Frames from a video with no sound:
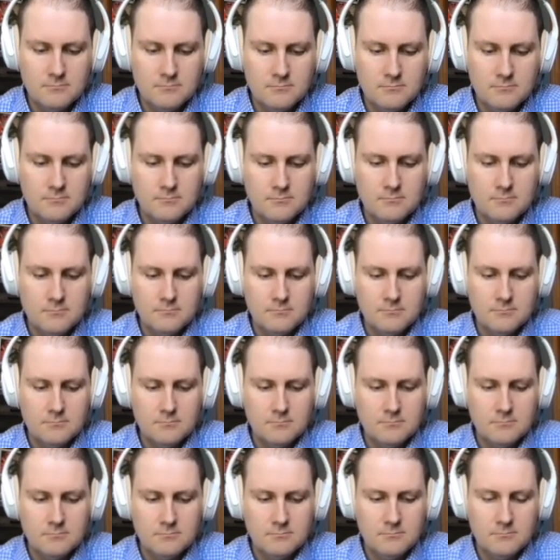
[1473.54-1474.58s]

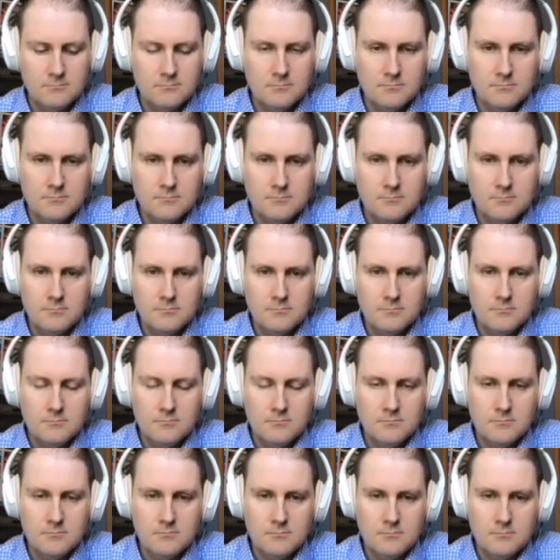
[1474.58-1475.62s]

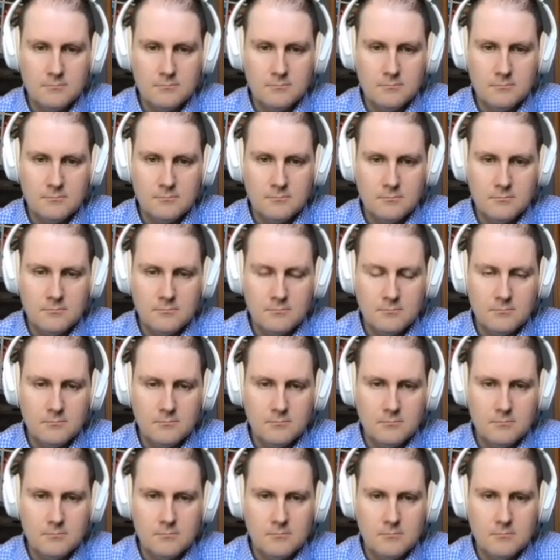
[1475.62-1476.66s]

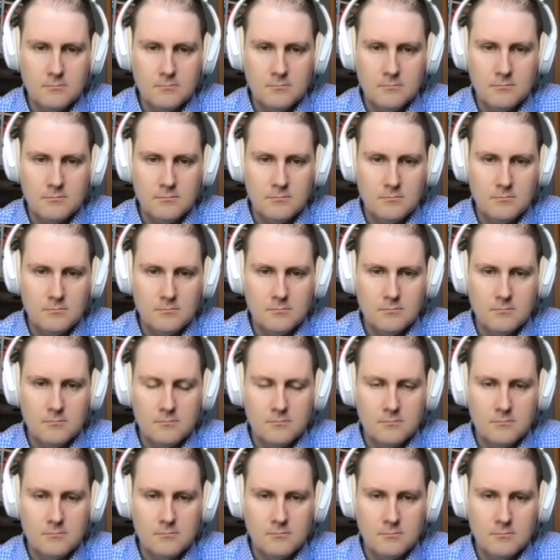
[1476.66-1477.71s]

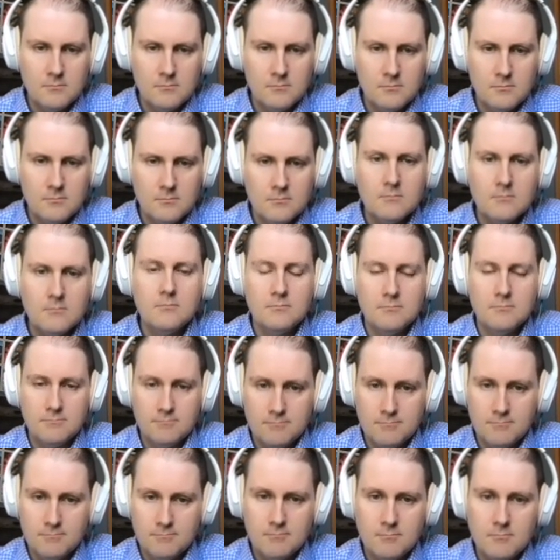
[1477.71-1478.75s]

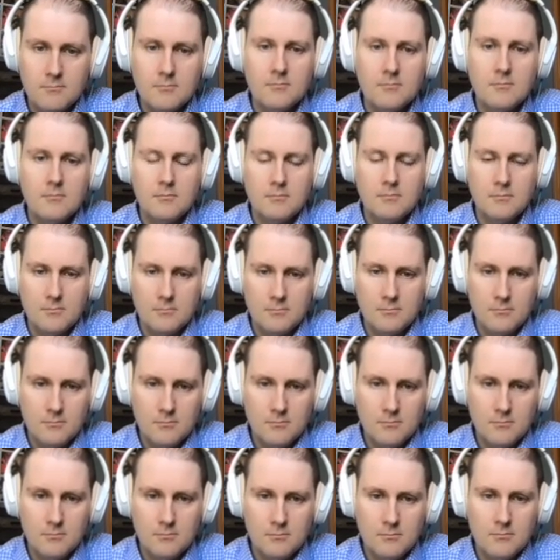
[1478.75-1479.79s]

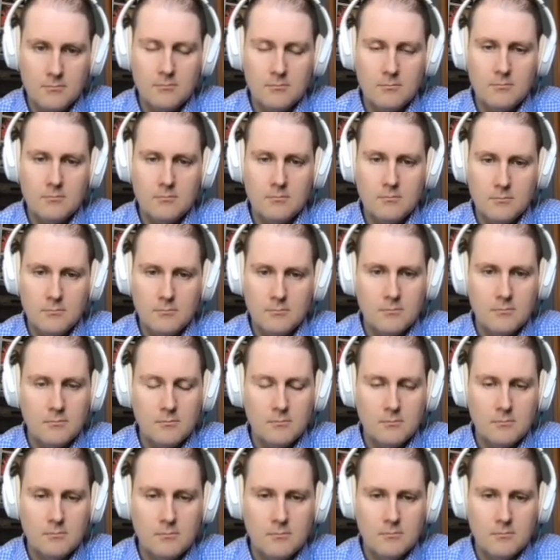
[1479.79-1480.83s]

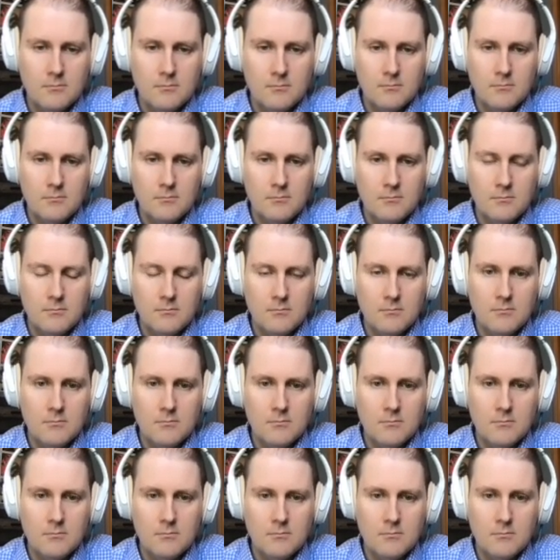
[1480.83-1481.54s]
(silent)